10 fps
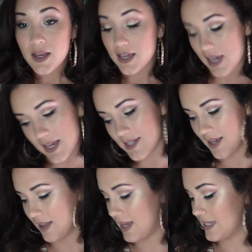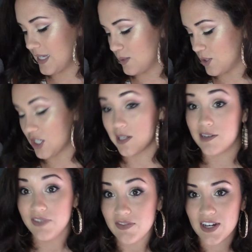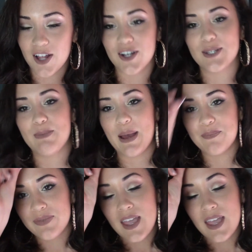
key sunglasses, which are like $50, but